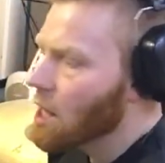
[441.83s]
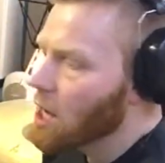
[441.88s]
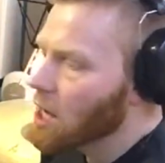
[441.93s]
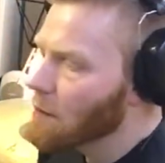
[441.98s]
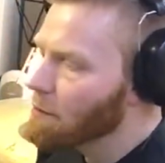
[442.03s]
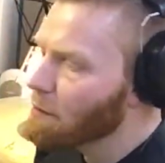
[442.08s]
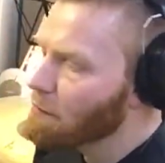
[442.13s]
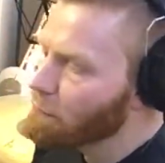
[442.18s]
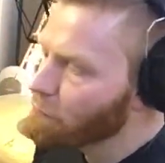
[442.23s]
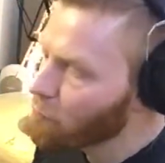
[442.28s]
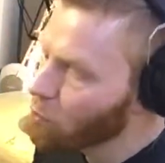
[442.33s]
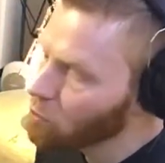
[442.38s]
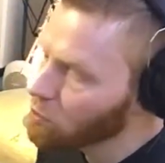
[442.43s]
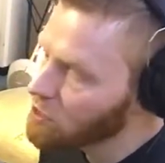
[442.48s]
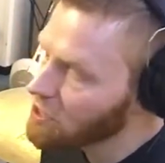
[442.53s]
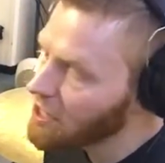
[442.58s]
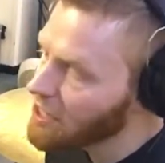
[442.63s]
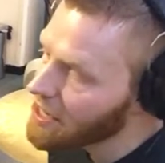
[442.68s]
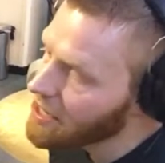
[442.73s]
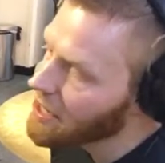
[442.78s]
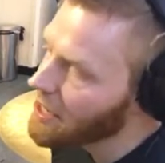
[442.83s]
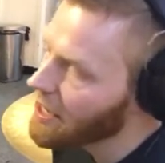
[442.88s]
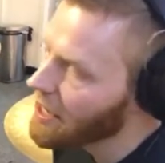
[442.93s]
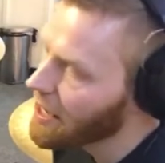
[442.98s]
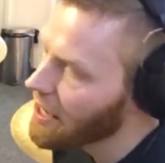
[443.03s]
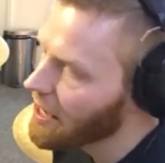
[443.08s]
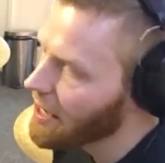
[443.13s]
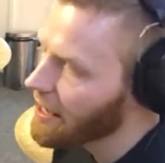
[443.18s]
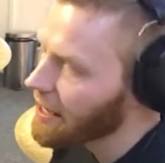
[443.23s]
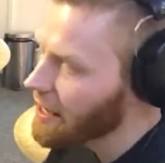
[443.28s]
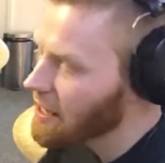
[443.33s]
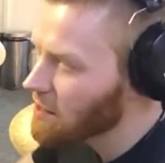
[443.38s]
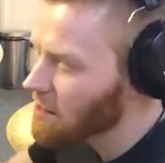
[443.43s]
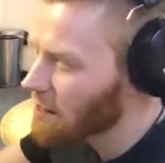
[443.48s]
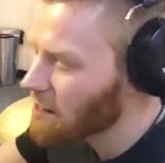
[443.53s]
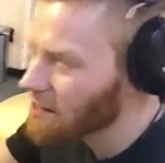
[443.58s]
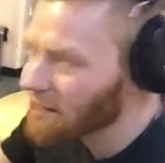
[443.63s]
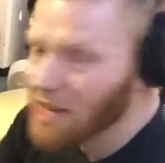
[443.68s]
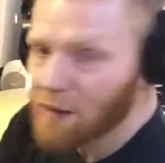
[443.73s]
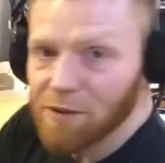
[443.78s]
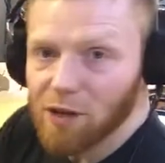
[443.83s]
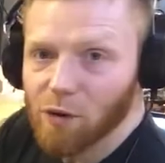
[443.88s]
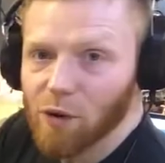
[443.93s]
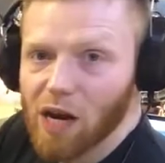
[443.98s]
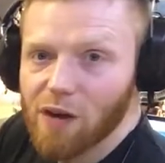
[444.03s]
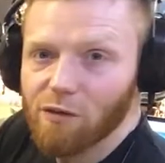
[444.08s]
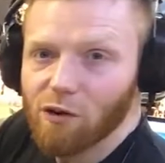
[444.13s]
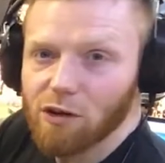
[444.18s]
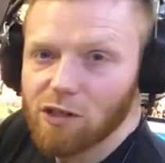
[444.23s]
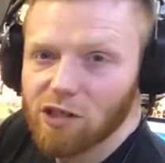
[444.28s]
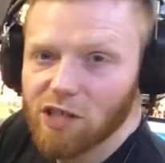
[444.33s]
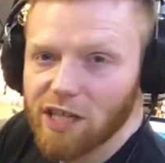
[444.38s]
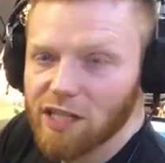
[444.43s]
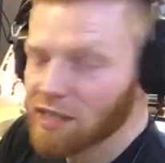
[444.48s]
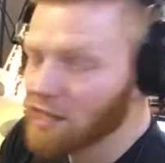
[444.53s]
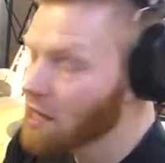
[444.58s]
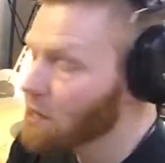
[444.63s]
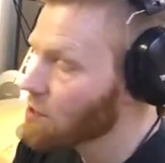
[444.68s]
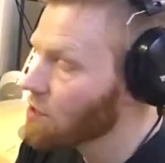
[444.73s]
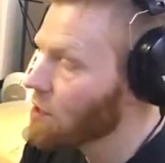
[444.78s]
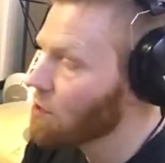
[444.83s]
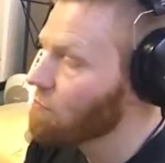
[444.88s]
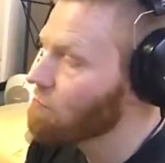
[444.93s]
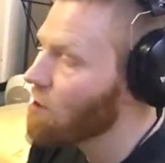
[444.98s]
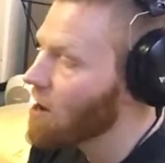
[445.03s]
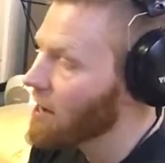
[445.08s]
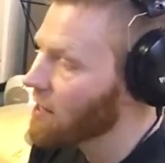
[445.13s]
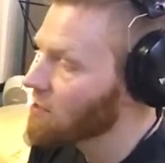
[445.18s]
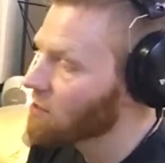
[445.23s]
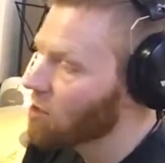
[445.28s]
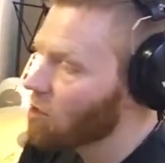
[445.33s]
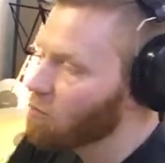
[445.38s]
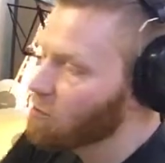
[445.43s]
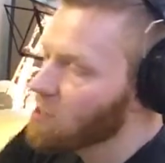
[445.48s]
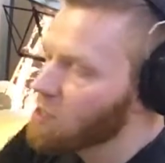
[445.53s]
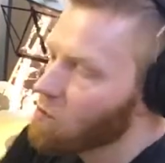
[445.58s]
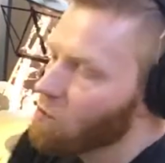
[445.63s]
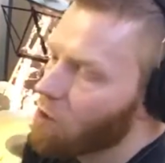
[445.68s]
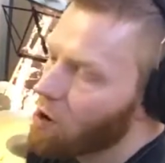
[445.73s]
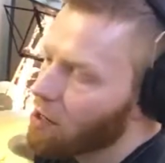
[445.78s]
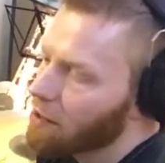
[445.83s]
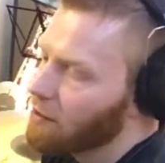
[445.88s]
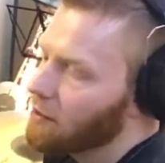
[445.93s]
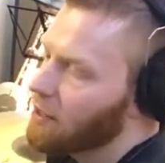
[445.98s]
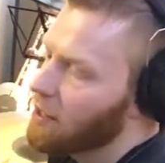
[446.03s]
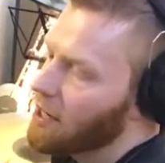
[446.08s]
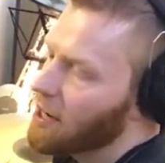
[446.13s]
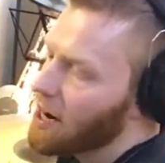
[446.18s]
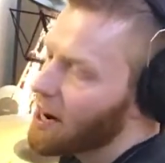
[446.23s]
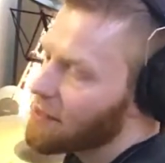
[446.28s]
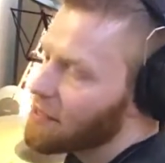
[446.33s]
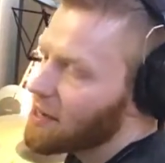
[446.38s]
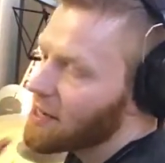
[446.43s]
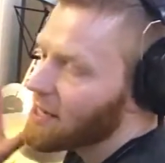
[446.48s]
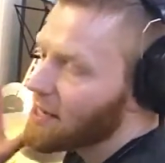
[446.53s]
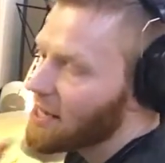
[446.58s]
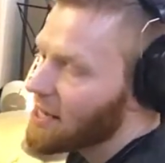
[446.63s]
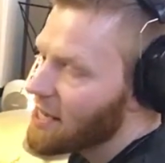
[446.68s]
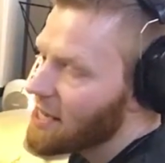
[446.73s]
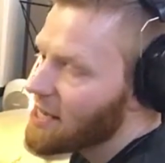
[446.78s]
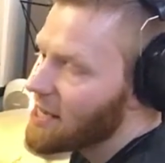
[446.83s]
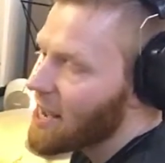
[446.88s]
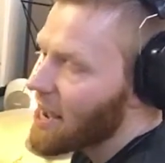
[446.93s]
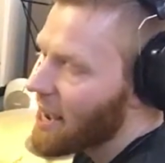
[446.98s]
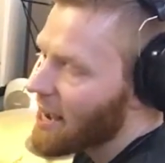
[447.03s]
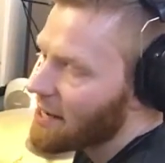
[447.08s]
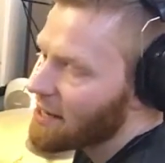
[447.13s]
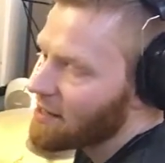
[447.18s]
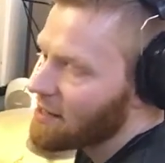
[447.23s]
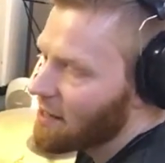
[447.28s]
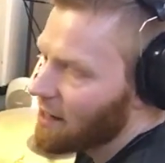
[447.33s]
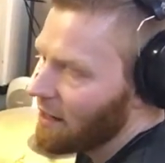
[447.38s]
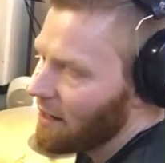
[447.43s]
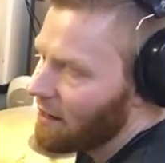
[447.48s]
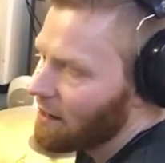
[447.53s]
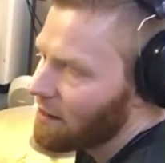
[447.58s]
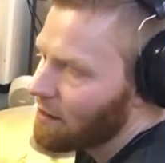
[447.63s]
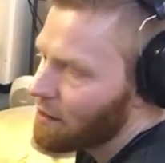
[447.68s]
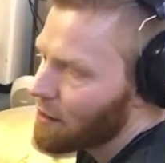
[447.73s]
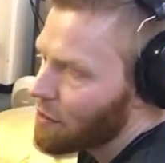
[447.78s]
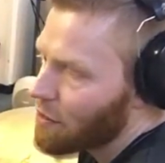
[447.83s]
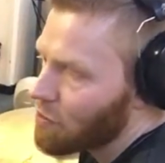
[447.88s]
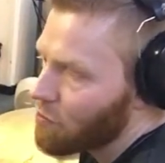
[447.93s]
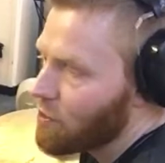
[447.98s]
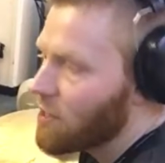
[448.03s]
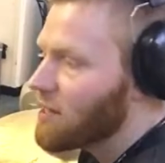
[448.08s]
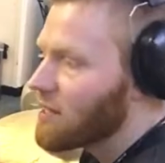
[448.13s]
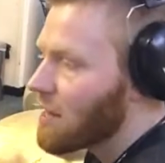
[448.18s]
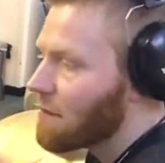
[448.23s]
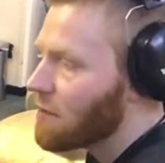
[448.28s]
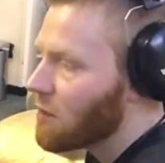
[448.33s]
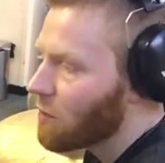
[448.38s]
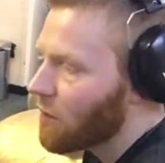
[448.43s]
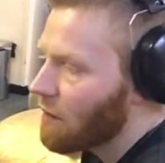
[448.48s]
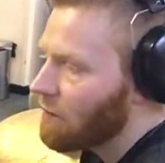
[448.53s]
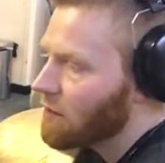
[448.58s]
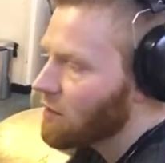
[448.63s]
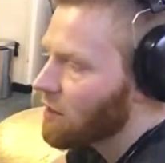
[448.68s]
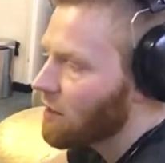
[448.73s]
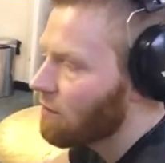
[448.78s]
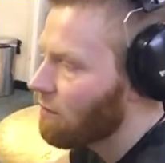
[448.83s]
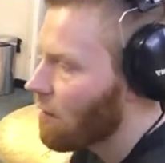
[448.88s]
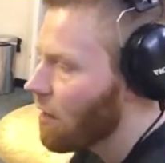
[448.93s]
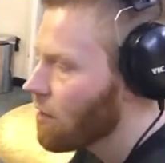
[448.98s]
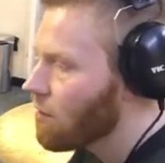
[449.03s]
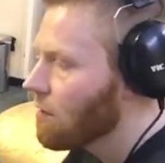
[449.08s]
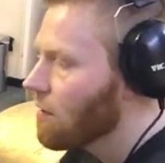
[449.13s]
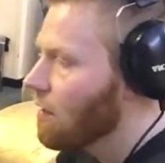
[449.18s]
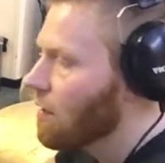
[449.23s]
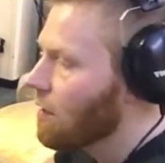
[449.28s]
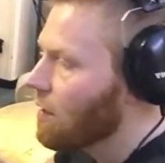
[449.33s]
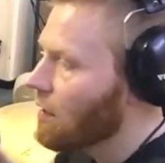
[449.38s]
Number 14 here is semiquaver or 16th note rest on beat 1, and then E and 3 semiquavers in a row.